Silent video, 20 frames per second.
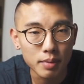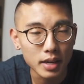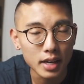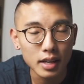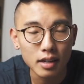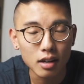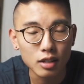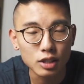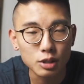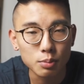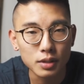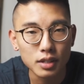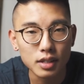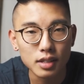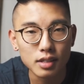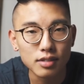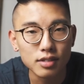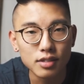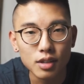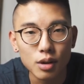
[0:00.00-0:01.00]
being an entrepreneur
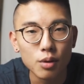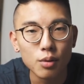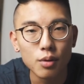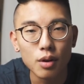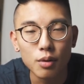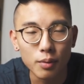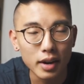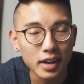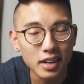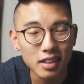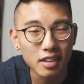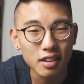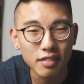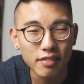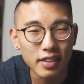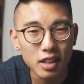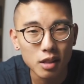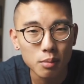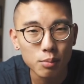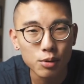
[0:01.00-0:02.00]
is so readily
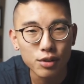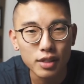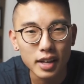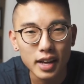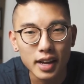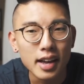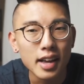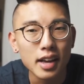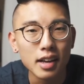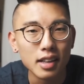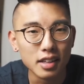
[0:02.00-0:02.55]
available that